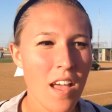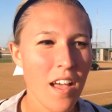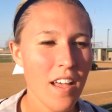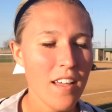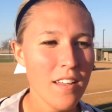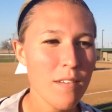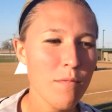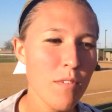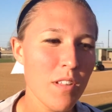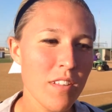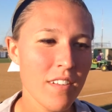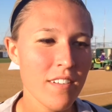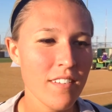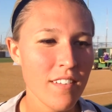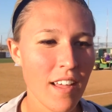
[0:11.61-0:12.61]
Um, well,
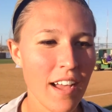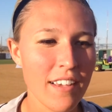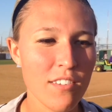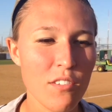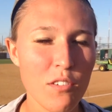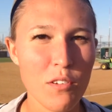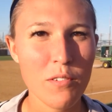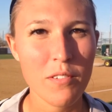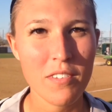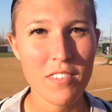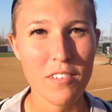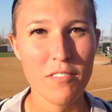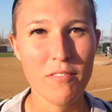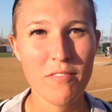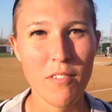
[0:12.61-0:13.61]
in high school it was
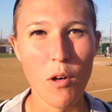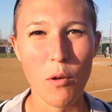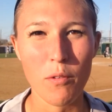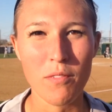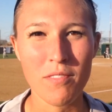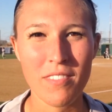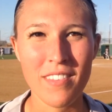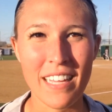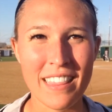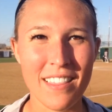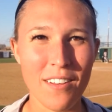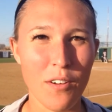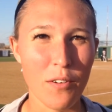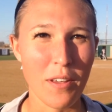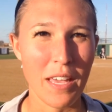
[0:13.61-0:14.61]
the whole like
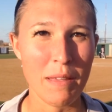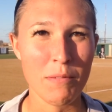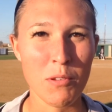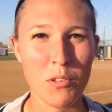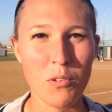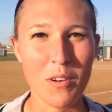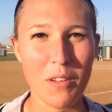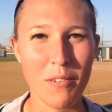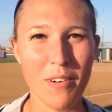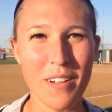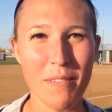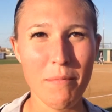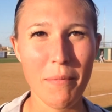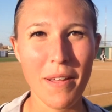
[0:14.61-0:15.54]
the whole game, so 21.